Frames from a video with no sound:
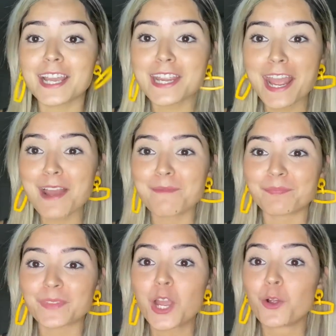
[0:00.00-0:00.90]
I
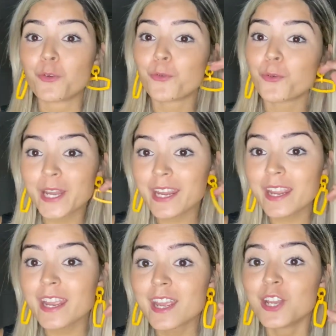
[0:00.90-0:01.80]
am, free
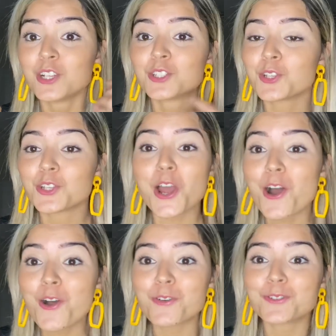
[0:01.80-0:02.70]
to
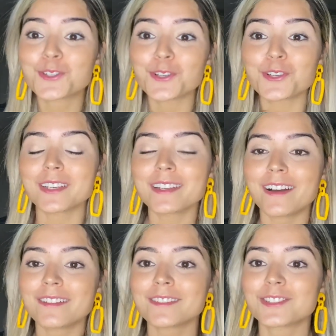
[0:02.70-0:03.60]
know, to, you
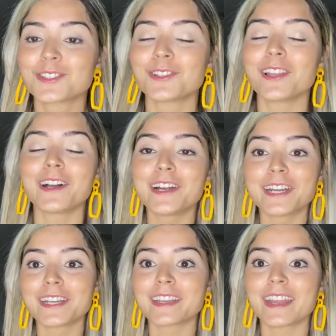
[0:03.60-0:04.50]
know, to
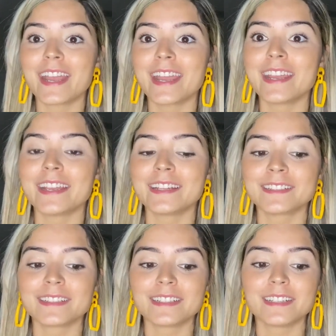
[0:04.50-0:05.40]
learn. And
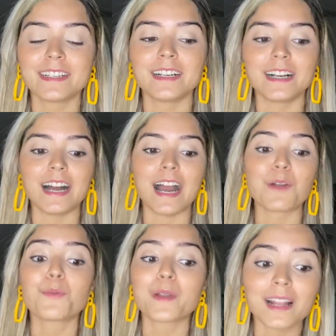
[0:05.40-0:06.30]
I
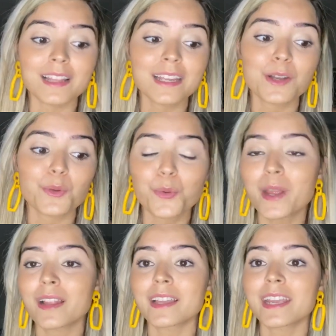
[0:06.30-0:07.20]
really,
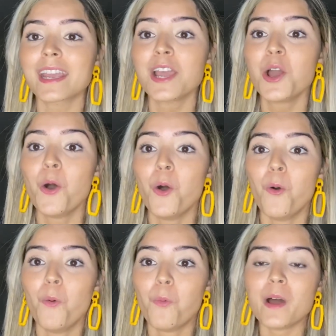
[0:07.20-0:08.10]
really
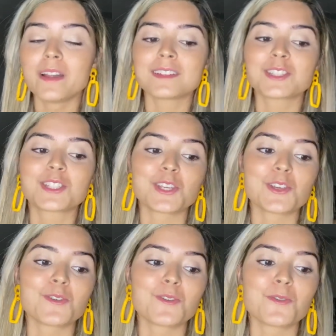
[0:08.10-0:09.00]
want
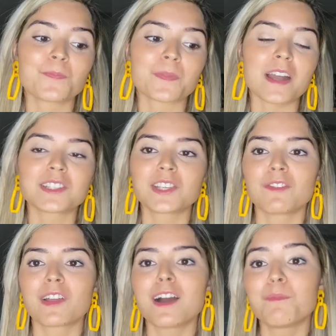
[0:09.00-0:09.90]
to achieve
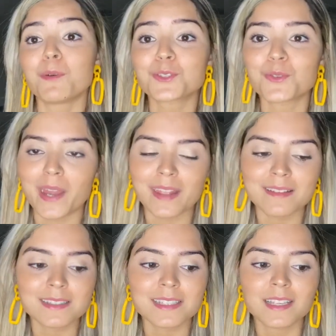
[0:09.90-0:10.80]
a couple dreams,